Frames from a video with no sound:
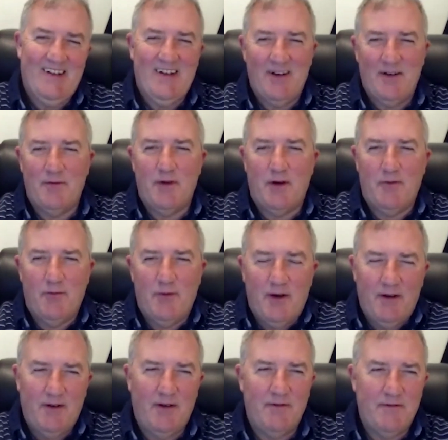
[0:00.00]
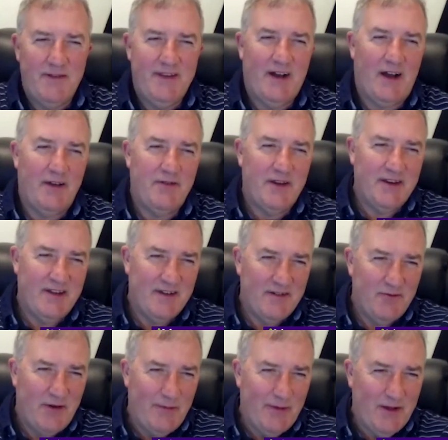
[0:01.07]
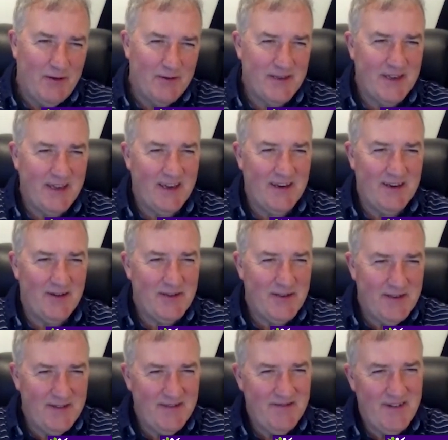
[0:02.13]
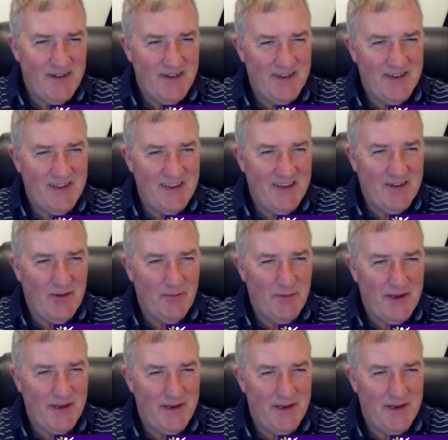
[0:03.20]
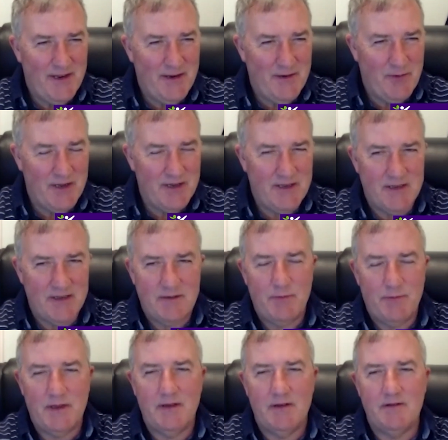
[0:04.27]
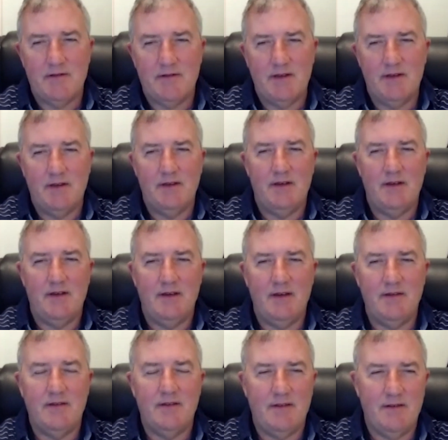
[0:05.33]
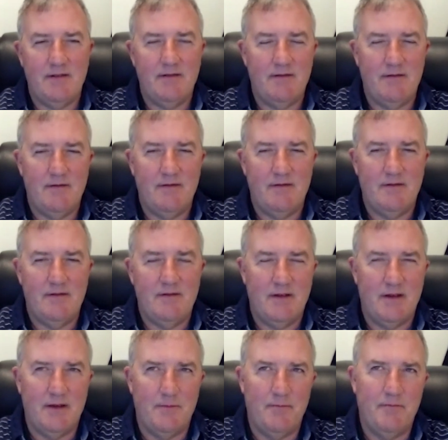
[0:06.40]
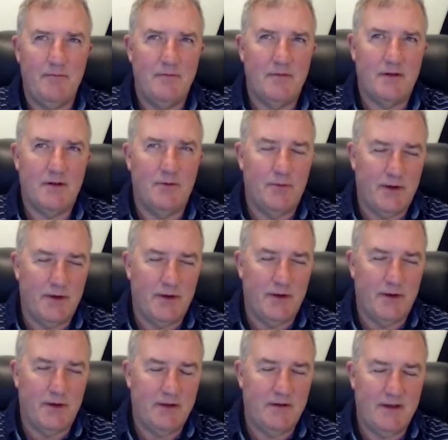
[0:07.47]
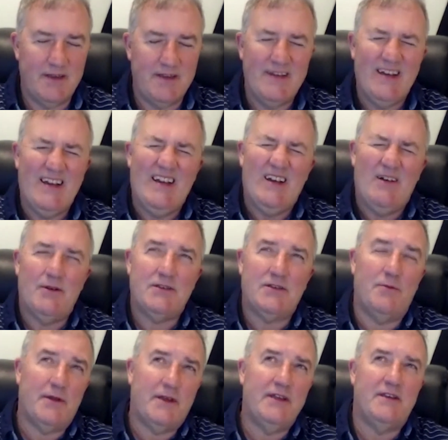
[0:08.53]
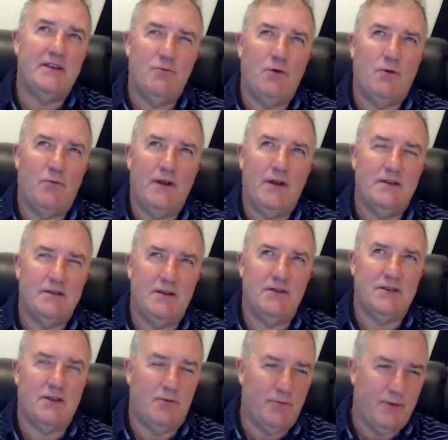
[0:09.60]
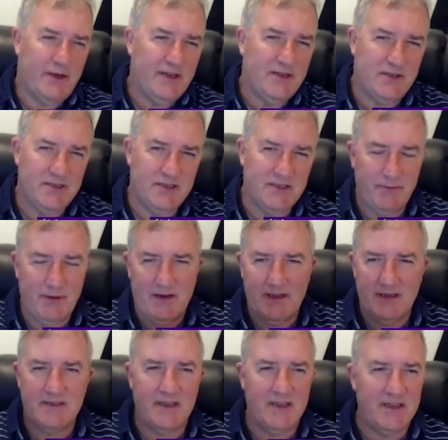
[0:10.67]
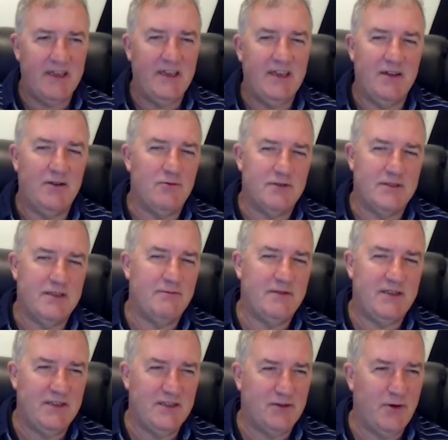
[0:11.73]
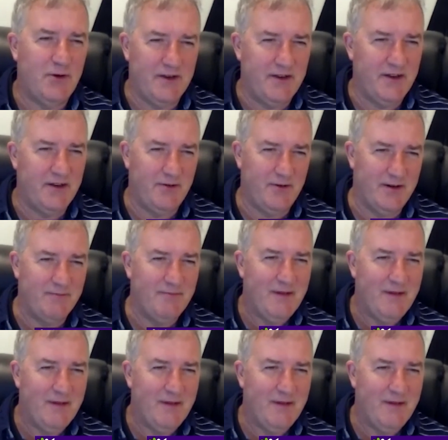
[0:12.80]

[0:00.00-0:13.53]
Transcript: of diving down rabbit holes and getting lost in variously complicated places, because it is complicated. Well, it's complicated in one way. There's lots of complications. It's a bit like saying E equals MC squared, there you are,